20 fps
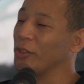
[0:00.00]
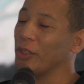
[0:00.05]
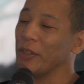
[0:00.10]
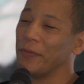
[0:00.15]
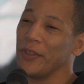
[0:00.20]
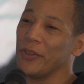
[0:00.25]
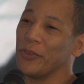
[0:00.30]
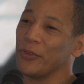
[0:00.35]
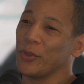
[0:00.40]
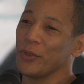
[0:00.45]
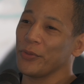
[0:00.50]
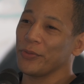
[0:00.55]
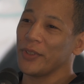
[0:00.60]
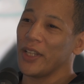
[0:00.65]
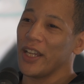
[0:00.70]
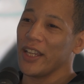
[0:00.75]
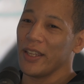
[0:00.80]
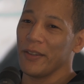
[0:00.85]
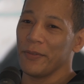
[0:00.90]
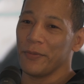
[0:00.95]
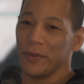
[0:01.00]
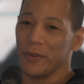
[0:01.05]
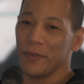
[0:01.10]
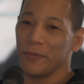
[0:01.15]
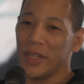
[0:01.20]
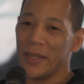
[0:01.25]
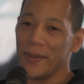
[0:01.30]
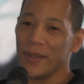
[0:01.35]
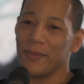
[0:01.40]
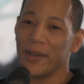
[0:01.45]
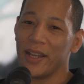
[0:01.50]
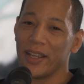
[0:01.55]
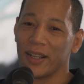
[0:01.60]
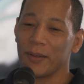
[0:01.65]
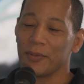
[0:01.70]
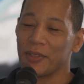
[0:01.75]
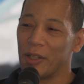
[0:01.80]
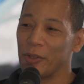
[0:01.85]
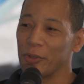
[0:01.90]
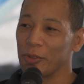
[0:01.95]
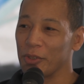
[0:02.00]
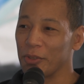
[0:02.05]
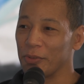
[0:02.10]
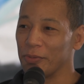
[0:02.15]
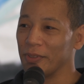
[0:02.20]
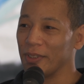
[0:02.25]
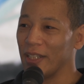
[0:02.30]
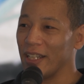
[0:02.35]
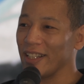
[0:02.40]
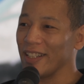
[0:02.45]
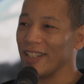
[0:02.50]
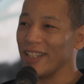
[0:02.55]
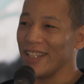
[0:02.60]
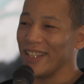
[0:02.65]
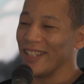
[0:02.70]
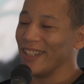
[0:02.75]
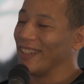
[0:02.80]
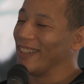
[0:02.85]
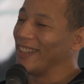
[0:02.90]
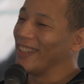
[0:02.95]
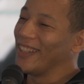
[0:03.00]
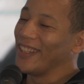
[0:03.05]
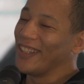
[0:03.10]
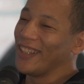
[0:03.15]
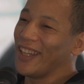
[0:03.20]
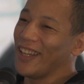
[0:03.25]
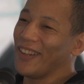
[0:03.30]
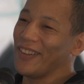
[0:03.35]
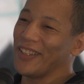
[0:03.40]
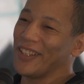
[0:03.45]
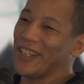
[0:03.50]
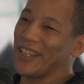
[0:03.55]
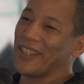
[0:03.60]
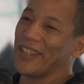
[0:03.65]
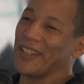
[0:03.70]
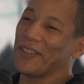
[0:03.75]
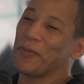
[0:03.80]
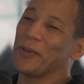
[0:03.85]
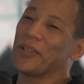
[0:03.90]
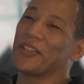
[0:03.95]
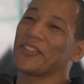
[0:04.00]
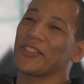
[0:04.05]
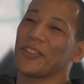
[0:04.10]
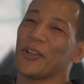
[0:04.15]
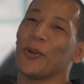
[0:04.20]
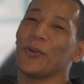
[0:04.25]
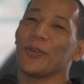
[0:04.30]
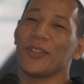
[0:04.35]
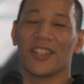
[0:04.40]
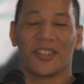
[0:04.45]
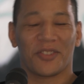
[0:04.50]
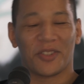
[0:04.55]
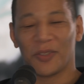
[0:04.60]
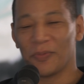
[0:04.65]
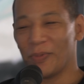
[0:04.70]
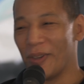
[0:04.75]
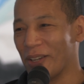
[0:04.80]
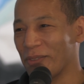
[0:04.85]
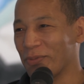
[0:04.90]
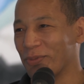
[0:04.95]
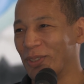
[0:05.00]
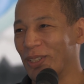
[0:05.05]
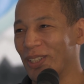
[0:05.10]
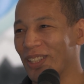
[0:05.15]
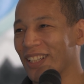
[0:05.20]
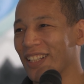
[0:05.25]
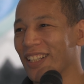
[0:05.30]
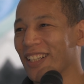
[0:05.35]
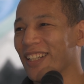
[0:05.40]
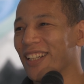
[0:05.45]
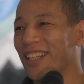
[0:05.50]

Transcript: Dude, if he threw a if Demian Maia comes out and throws a flying knee, it'd be so disrespectful.